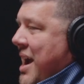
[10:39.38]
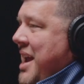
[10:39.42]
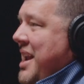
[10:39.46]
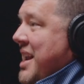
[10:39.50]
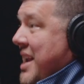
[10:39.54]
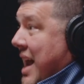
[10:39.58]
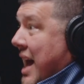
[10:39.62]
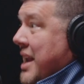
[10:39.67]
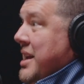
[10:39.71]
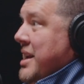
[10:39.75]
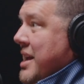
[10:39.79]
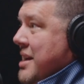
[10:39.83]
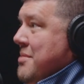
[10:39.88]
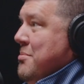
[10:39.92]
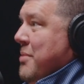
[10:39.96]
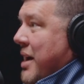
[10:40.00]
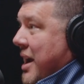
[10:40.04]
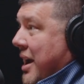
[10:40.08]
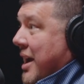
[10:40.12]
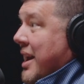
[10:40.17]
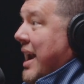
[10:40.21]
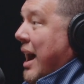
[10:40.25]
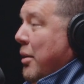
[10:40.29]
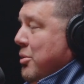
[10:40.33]
it. I did
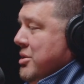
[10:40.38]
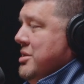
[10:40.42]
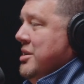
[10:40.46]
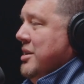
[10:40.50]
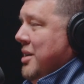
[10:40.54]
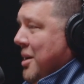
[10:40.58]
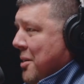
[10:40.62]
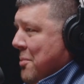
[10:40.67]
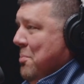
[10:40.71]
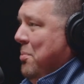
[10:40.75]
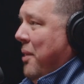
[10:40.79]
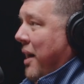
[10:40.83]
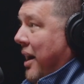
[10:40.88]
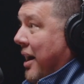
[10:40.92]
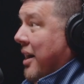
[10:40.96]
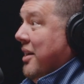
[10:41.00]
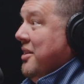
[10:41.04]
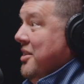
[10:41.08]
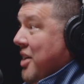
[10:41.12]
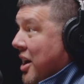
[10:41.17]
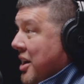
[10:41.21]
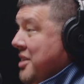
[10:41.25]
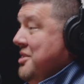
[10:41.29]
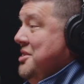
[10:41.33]
make it. I was an
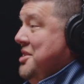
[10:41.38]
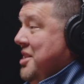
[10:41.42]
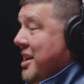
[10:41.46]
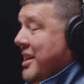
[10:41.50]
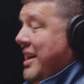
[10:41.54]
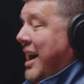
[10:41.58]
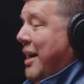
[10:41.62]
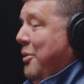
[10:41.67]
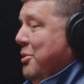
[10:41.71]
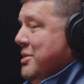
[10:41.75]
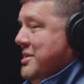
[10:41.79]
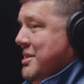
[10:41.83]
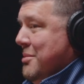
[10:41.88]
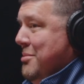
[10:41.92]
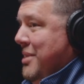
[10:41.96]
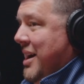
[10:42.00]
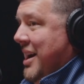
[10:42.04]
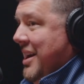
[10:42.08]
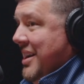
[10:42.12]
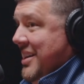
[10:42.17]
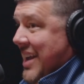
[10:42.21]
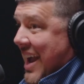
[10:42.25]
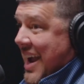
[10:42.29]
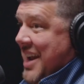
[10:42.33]
umpire until I was
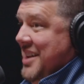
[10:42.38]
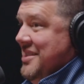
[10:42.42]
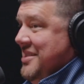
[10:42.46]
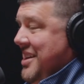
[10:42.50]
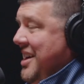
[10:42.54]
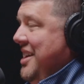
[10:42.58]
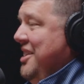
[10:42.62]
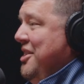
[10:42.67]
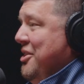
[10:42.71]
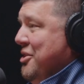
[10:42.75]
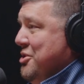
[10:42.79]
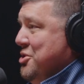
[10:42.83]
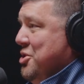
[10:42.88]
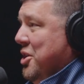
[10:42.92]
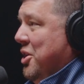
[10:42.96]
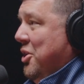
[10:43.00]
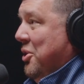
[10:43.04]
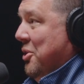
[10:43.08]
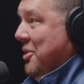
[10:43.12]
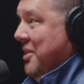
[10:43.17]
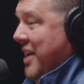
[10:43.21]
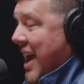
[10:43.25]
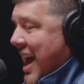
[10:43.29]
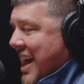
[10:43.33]
about 18 years
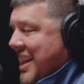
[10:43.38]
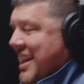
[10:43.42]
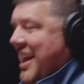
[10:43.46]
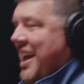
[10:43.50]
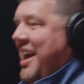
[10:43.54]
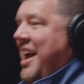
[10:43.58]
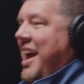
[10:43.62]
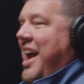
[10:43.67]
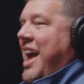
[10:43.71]
old, and